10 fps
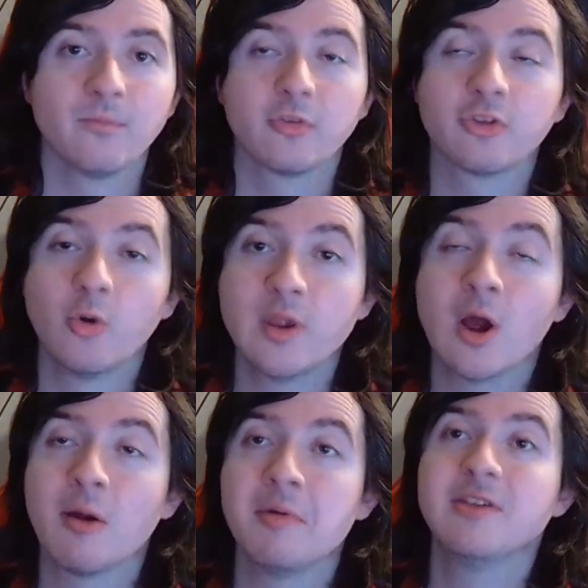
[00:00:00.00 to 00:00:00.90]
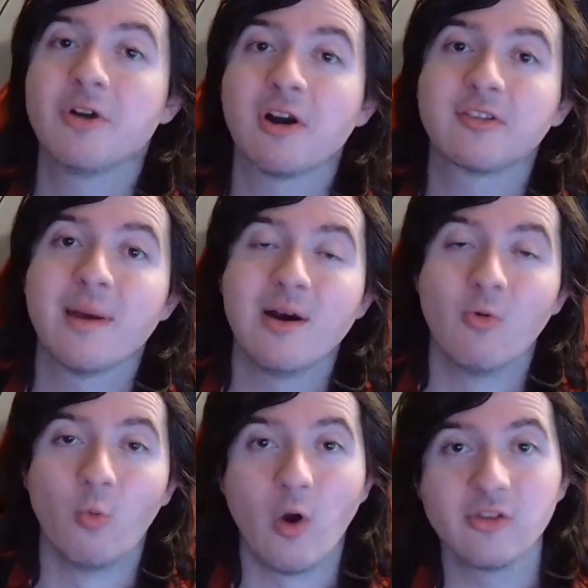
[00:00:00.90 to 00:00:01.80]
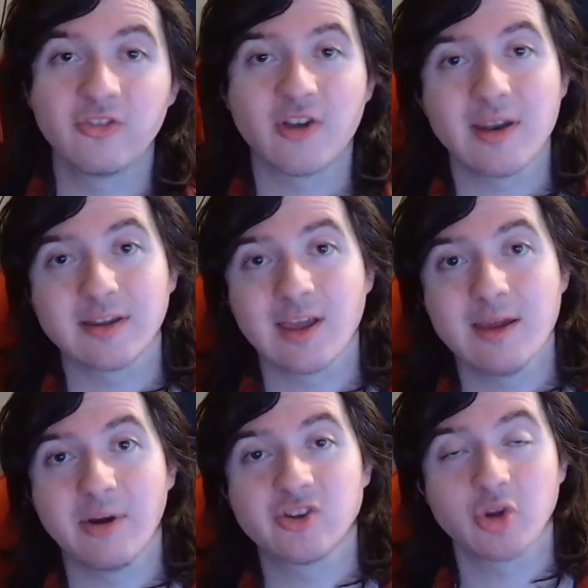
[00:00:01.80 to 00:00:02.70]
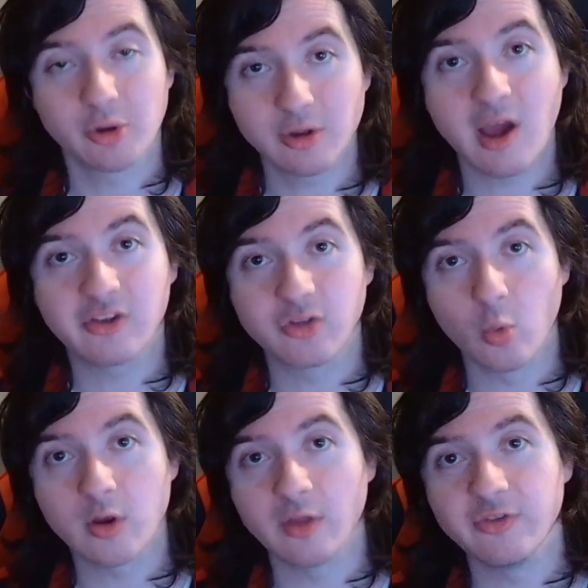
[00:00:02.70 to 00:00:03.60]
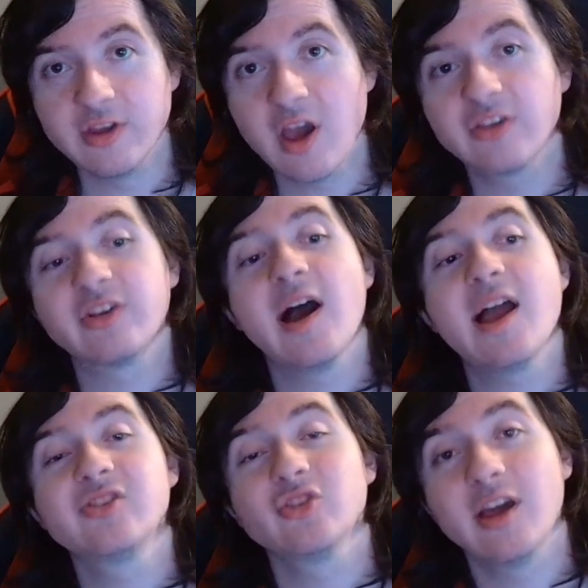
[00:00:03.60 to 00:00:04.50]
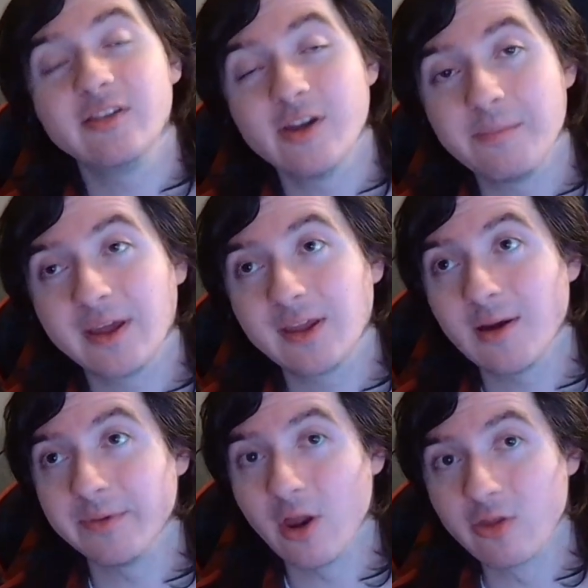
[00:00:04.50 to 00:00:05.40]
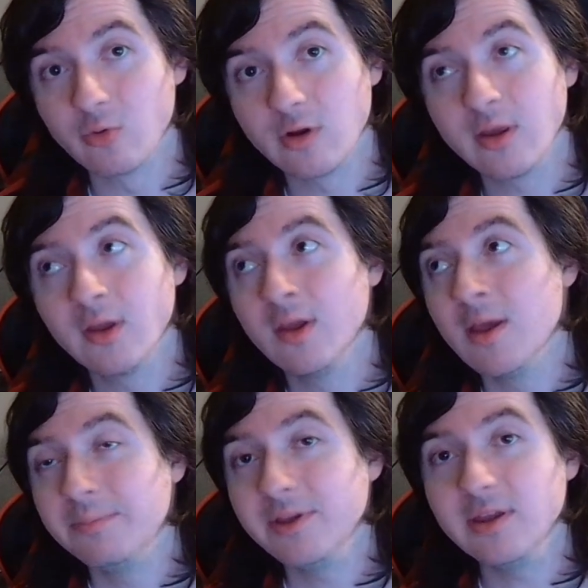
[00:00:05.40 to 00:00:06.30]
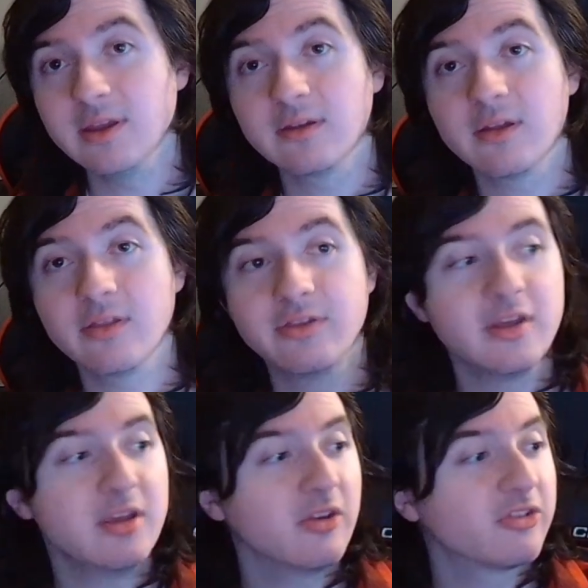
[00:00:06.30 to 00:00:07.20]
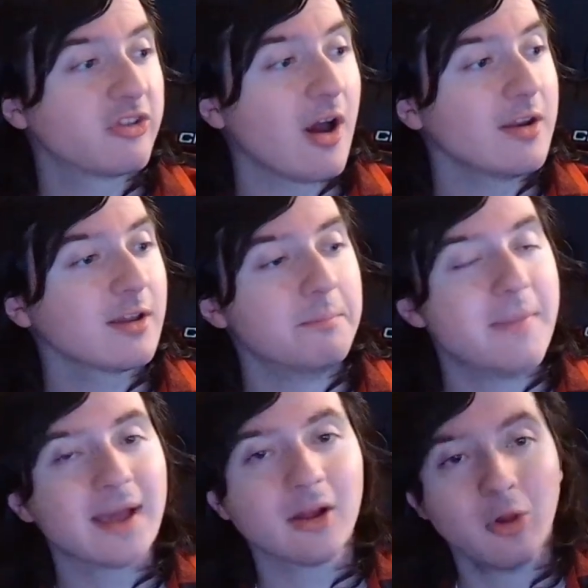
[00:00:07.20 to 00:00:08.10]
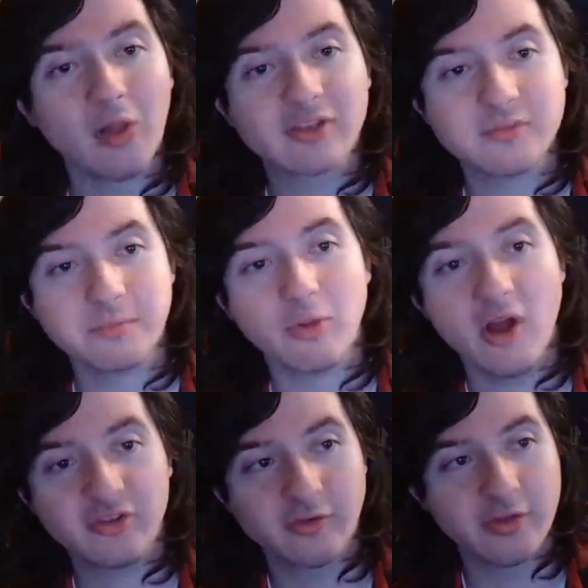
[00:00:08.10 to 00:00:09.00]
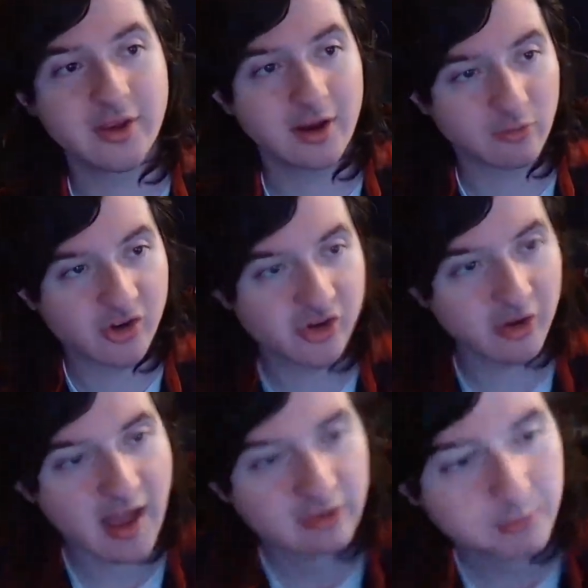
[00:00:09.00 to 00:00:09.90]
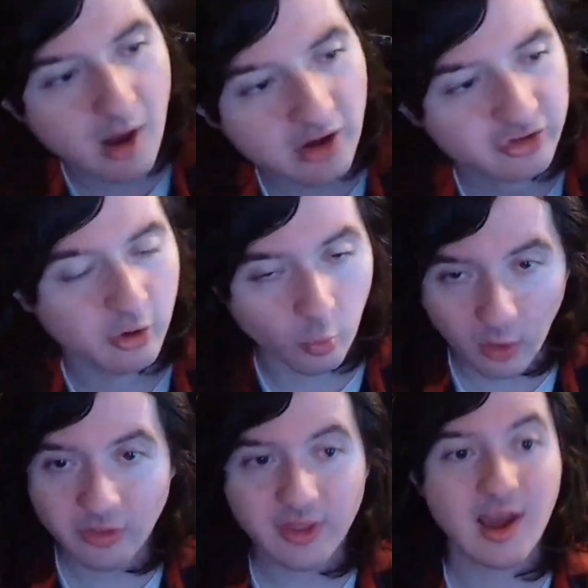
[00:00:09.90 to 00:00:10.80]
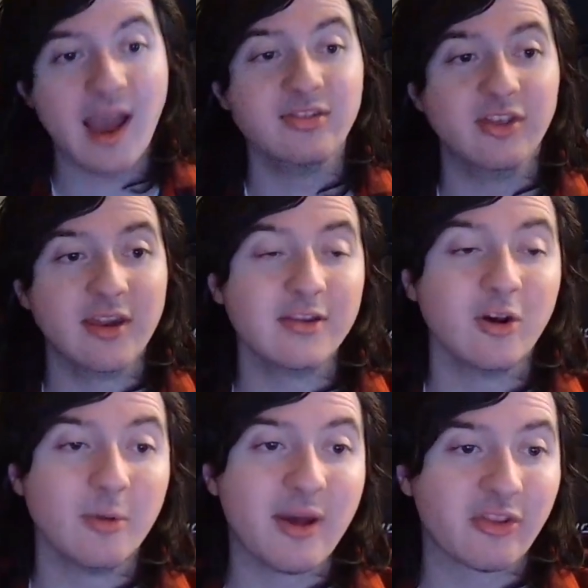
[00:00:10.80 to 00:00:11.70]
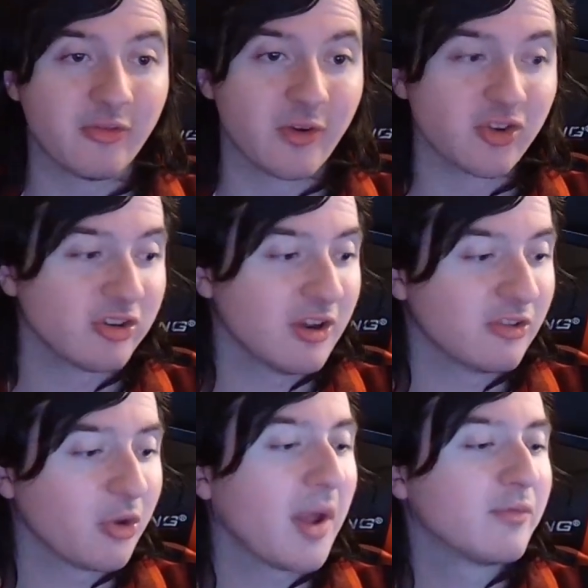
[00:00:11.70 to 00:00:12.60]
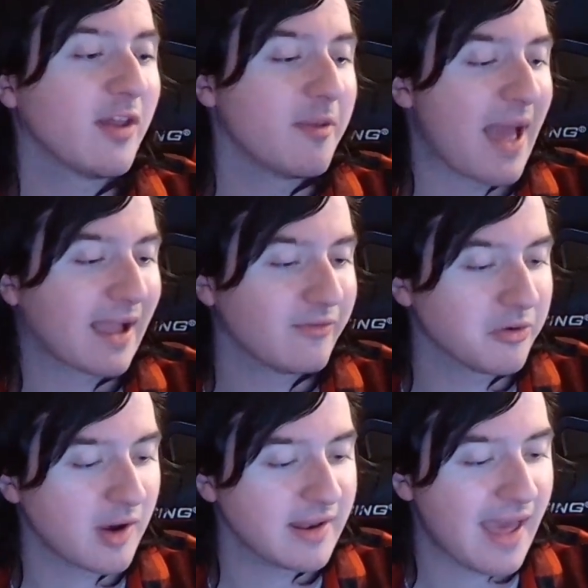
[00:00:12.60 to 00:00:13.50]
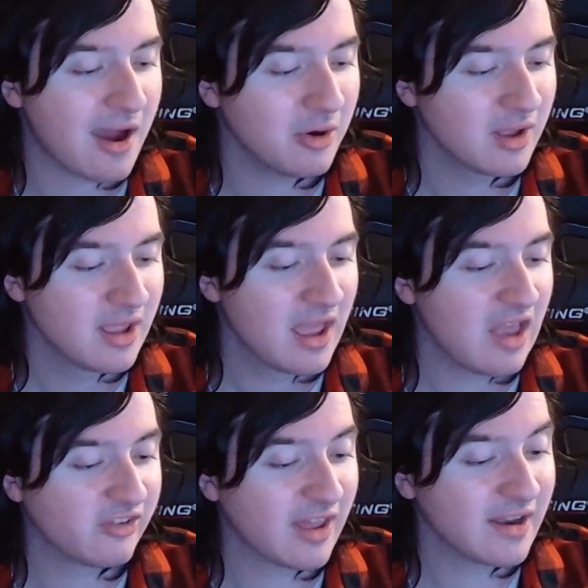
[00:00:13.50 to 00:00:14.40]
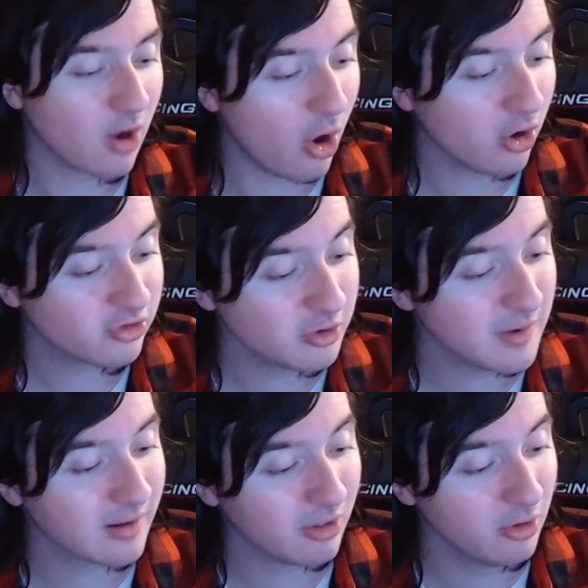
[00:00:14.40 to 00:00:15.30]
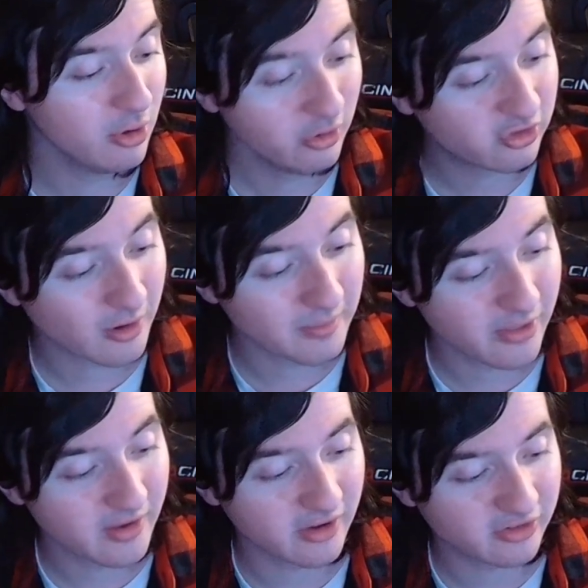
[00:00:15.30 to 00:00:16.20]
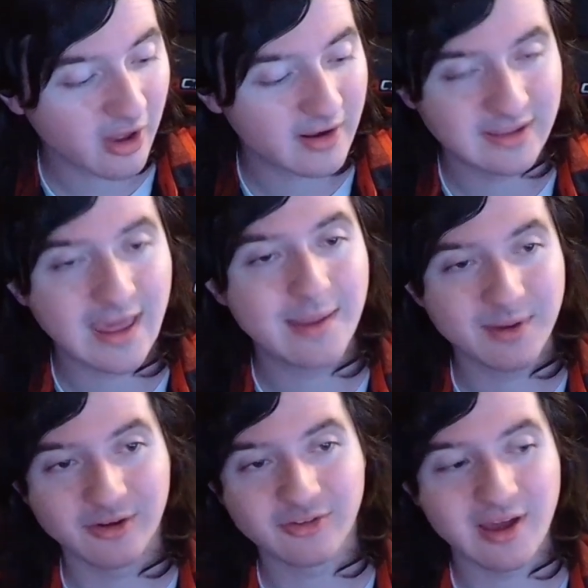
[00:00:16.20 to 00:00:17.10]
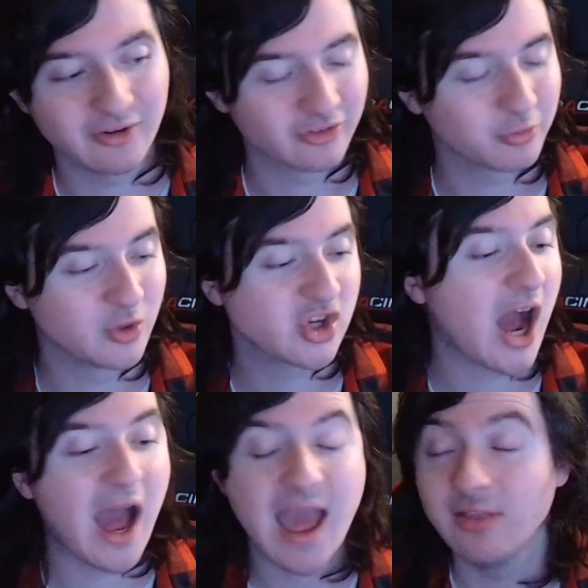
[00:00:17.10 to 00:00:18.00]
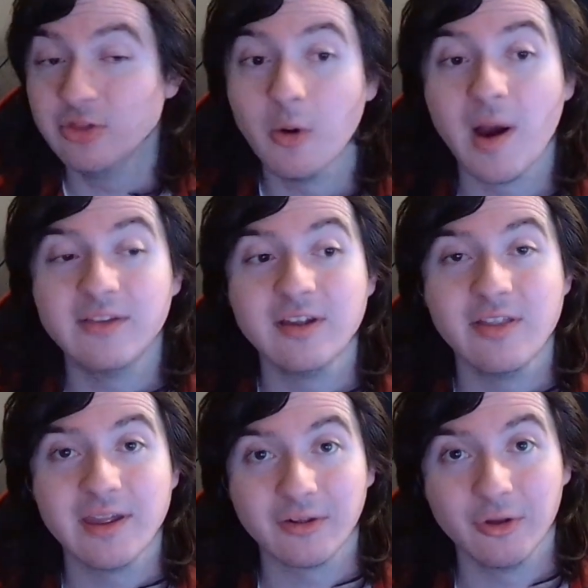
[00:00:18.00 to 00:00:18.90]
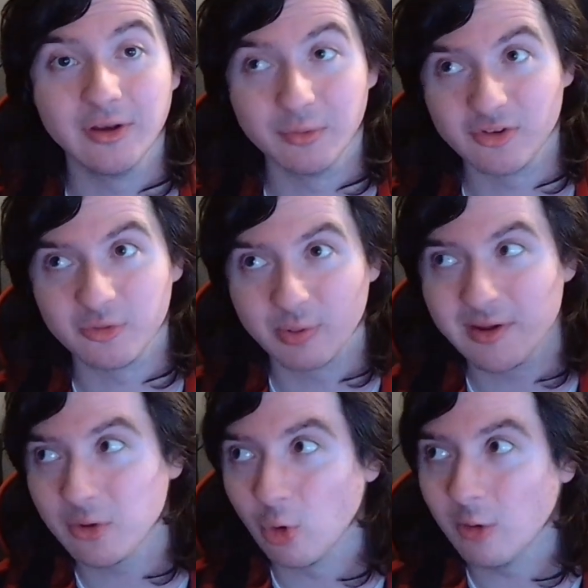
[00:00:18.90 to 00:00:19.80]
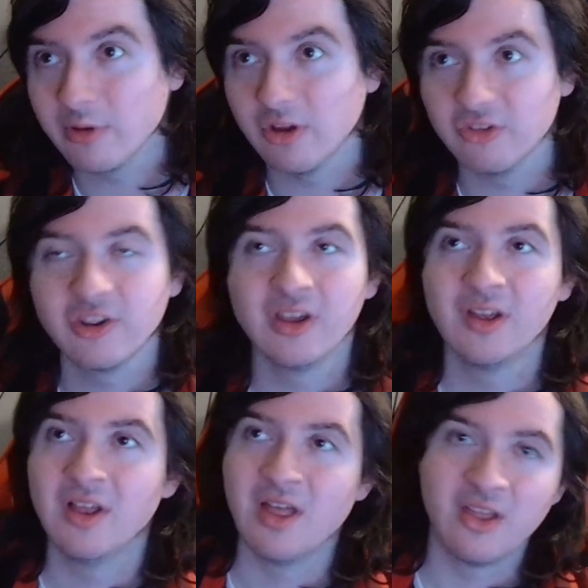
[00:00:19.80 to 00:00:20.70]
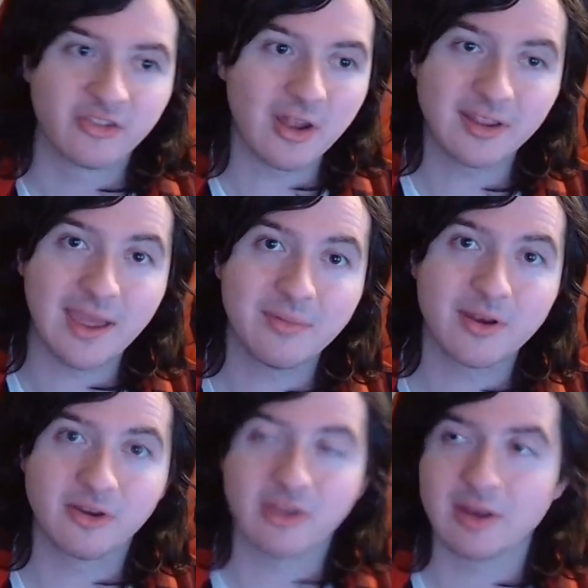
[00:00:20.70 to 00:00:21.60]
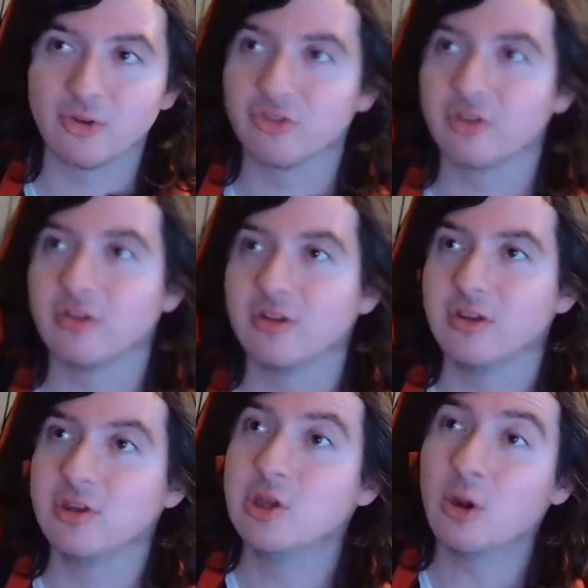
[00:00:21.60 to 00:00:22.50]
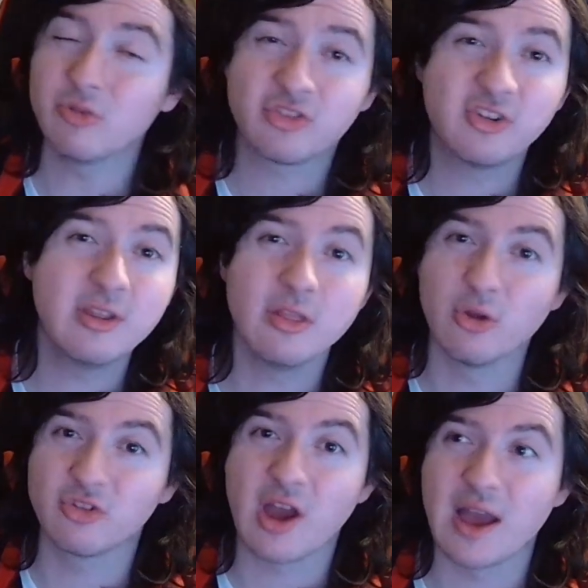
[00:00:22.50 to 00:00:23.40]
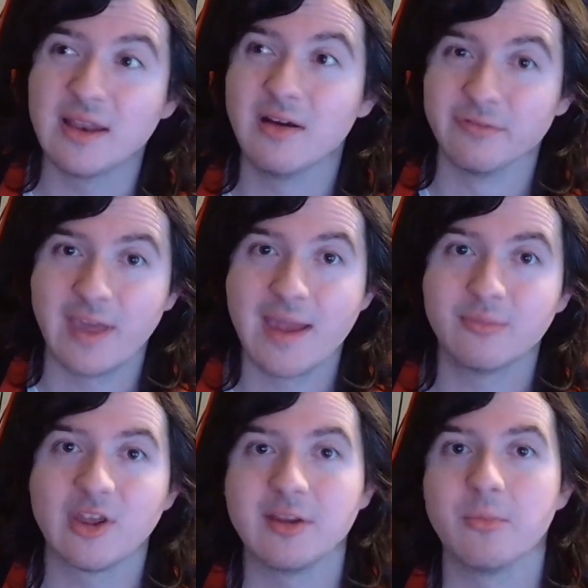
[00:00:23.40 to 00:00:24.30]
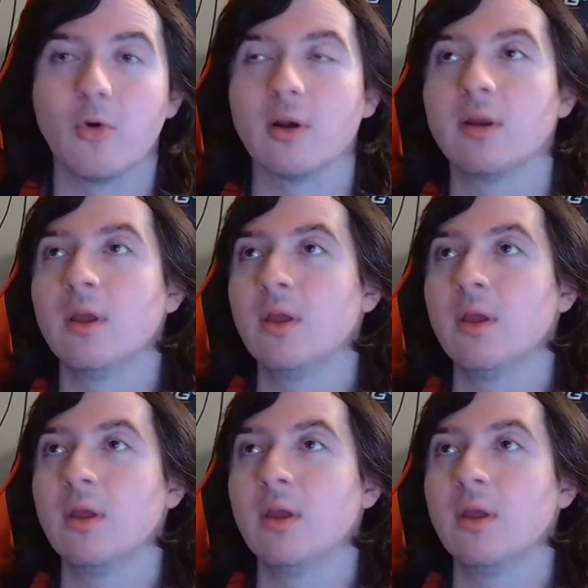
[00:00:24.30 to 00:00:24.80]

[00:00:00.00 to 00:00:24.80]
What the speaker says: So we already talked about one Sonic game by showing you guys the one on DS. I actually ended up picking up another one, being the Sonic Mega Collection Plus for the original Xbox. So one thing I didn't know about this version until I read the back of it right now is that it also includes some of the Sonic Game Gear titles, which I had no idea they included, which is pretty cool because Sonic Game Gear titles, you don't see those kind of games anymore.